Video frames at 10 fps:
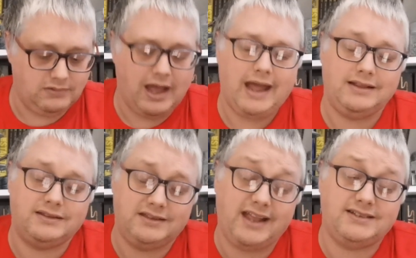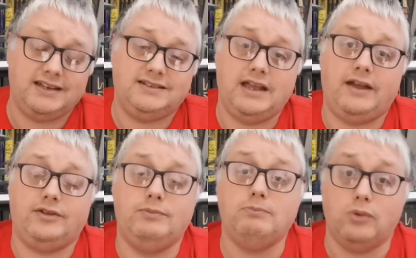the DCC
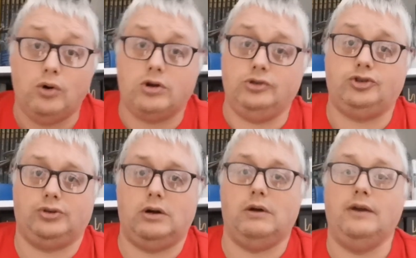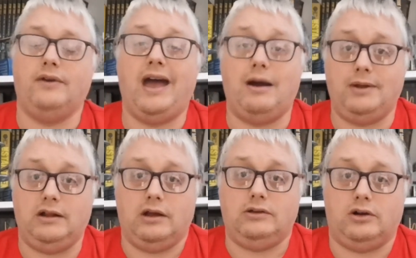gives me more control over how
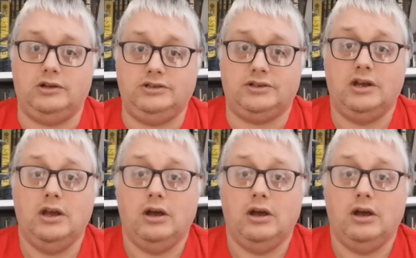many locos